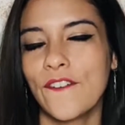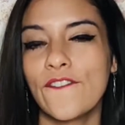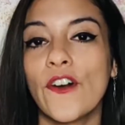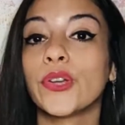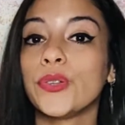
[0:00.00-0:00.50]

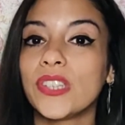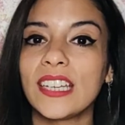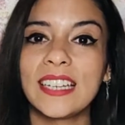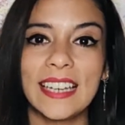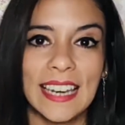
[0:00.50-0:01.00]

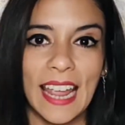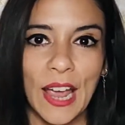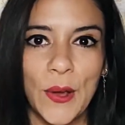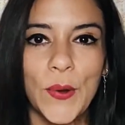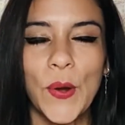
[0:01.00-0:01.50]
Focusing
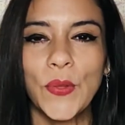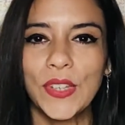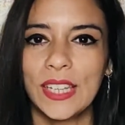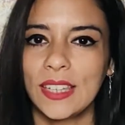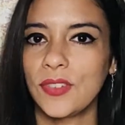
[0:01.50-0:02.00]
now on
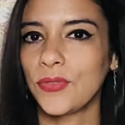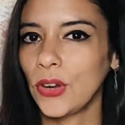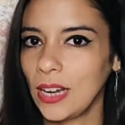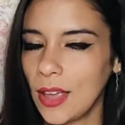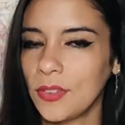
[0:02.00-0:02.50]
the
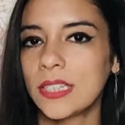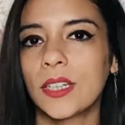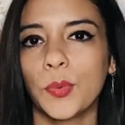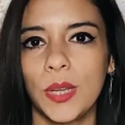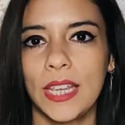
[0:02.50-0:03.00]
different levels
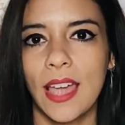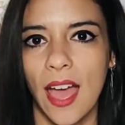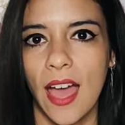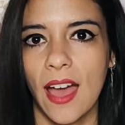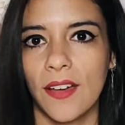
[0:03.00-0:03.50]
that we
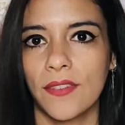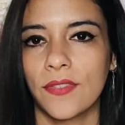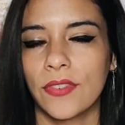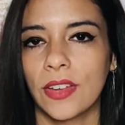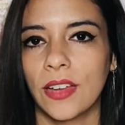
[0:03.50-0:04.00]
have
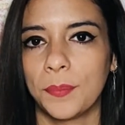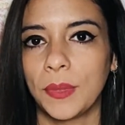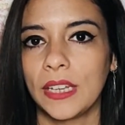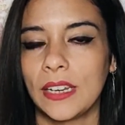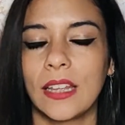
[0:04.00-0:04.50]

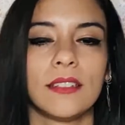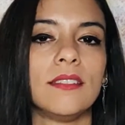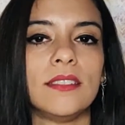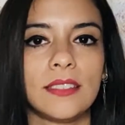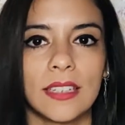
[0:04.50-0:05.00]
in
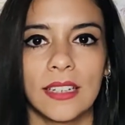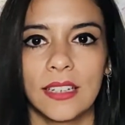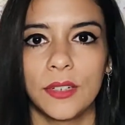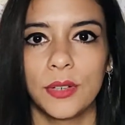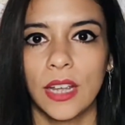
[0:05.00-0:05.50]

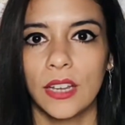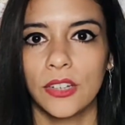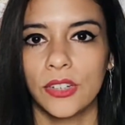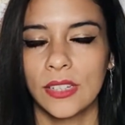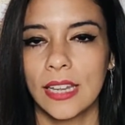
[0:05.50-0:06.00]
the
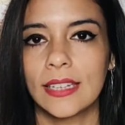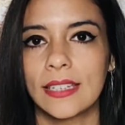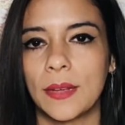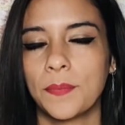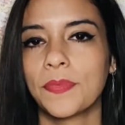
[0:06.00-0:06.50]
education
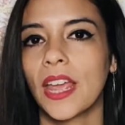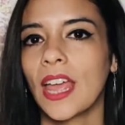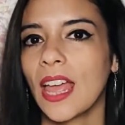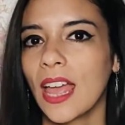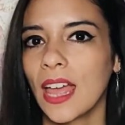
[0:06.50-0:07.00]
system,
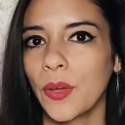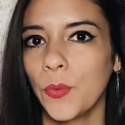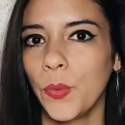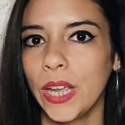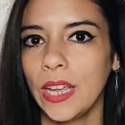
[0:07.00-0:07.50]

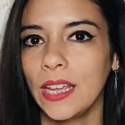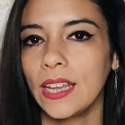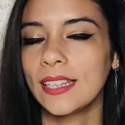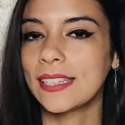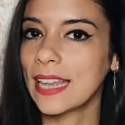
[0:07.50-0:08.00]

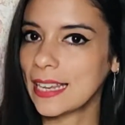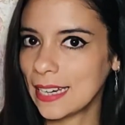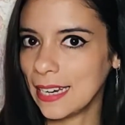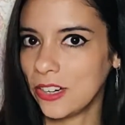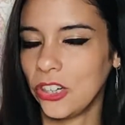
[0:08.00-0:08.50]
we said
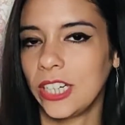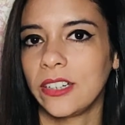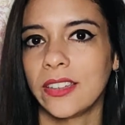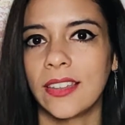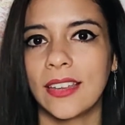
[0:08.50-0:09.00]

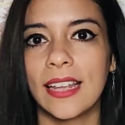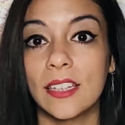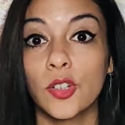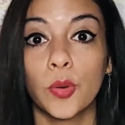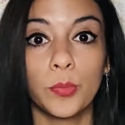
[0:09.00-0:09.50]
earlier that
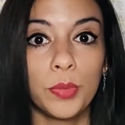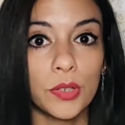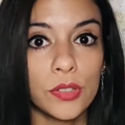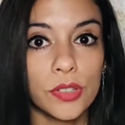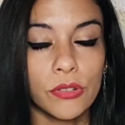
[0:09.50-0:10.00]
it's
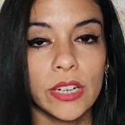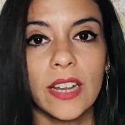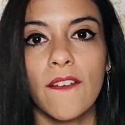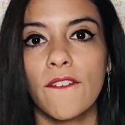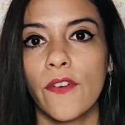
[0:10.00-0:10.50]

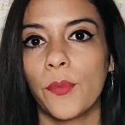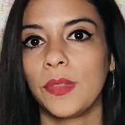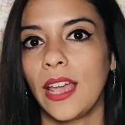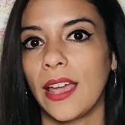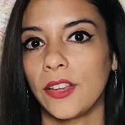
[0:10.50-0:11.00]
compulsory from
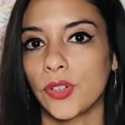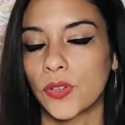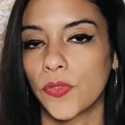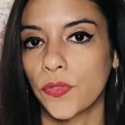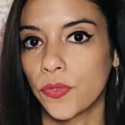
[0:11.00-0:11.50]
the age
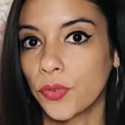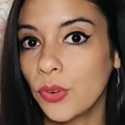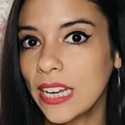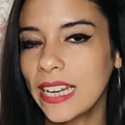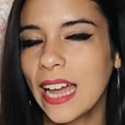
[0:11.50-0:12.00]
of
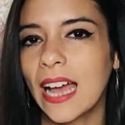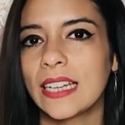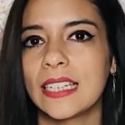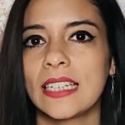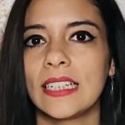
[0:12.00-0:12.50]
3
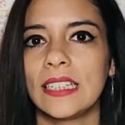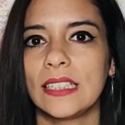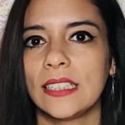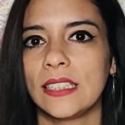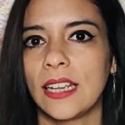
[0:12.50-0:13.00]

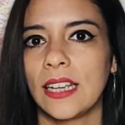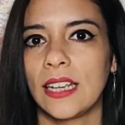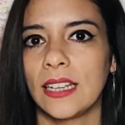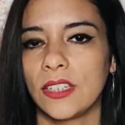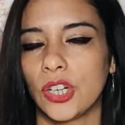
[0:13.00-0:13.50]
until
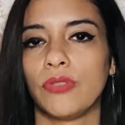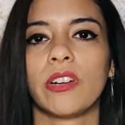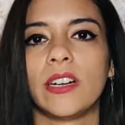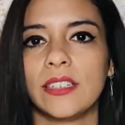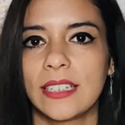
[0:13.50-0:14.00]
the
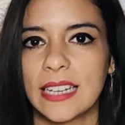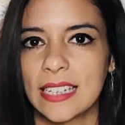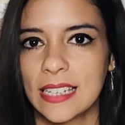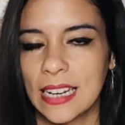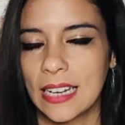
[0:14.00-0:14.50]
children are
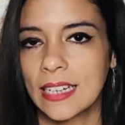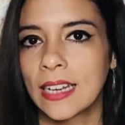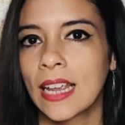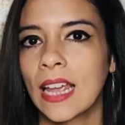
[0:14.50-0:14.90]
16.